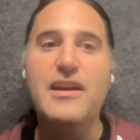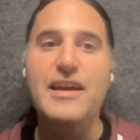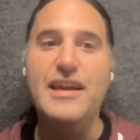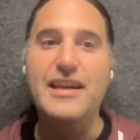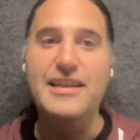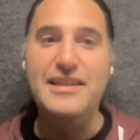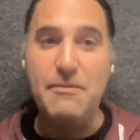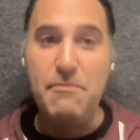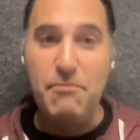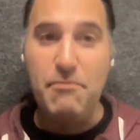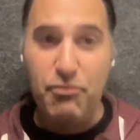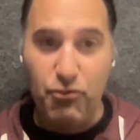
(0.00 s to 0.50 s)

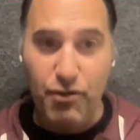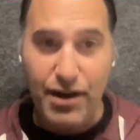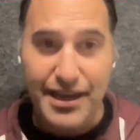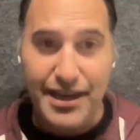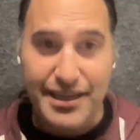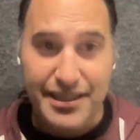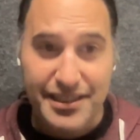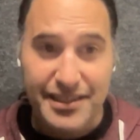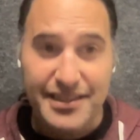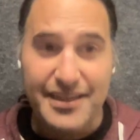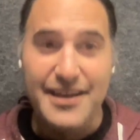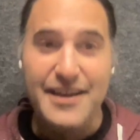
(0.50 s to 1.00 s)
is
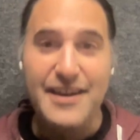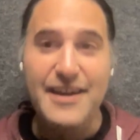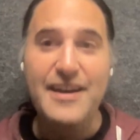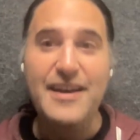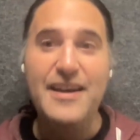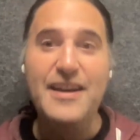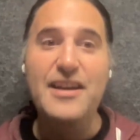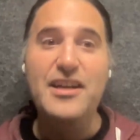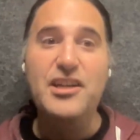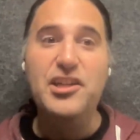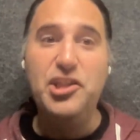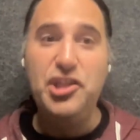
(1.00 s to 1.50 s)
embrace
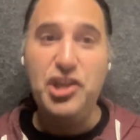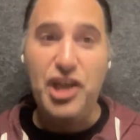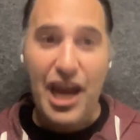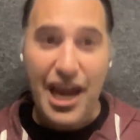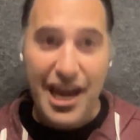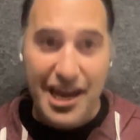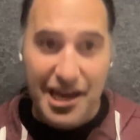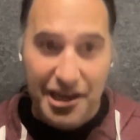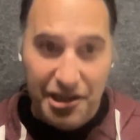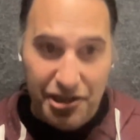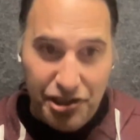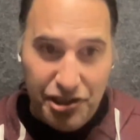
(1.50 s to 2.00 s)

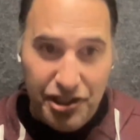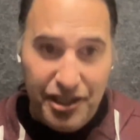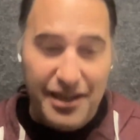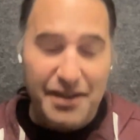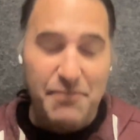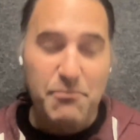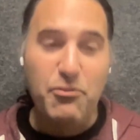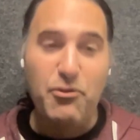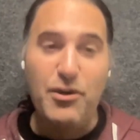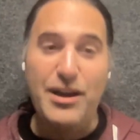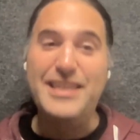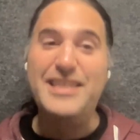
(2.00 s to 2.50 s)
change,
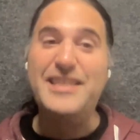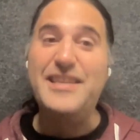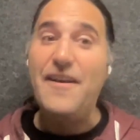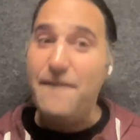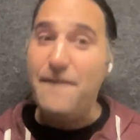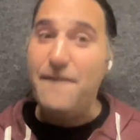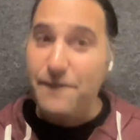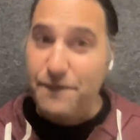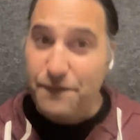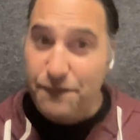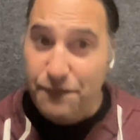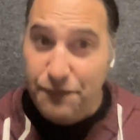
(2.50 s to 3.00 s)
embrace
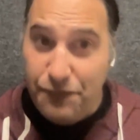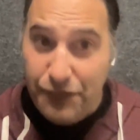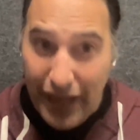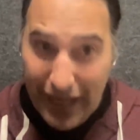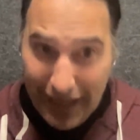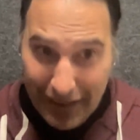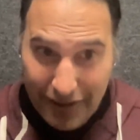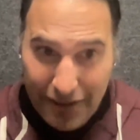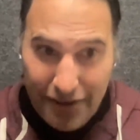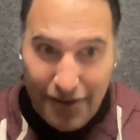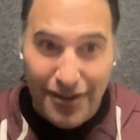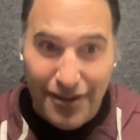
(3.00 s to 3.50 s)

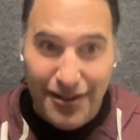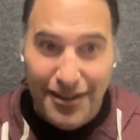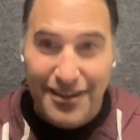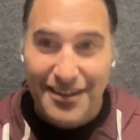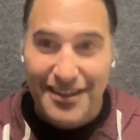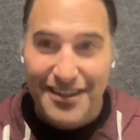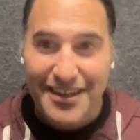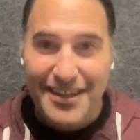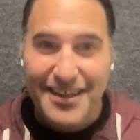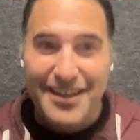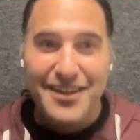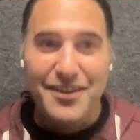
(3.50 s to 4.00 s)
failure,
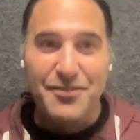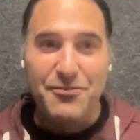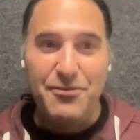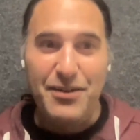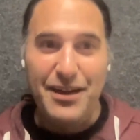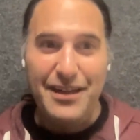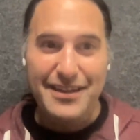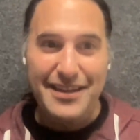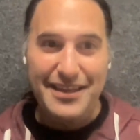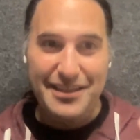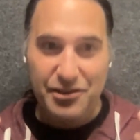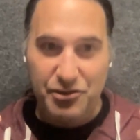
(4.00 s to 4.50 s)

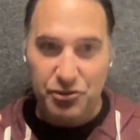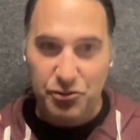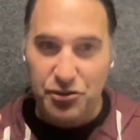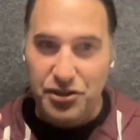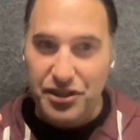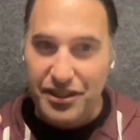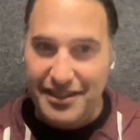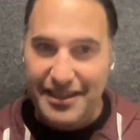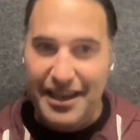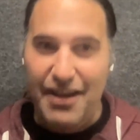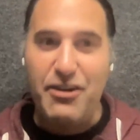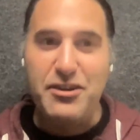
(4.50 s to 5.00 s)
right? That's
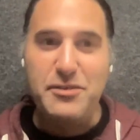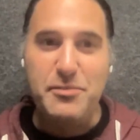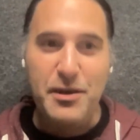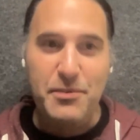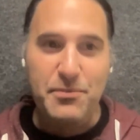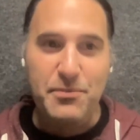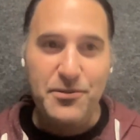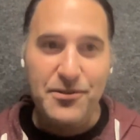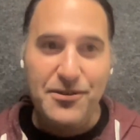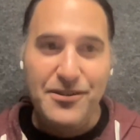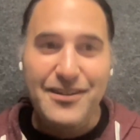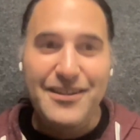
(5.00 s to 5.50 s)
usually scares
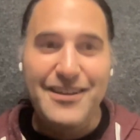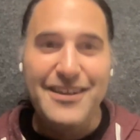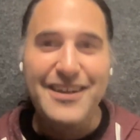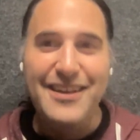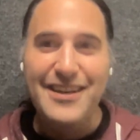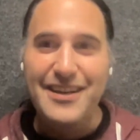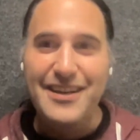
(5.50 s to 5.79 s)
people.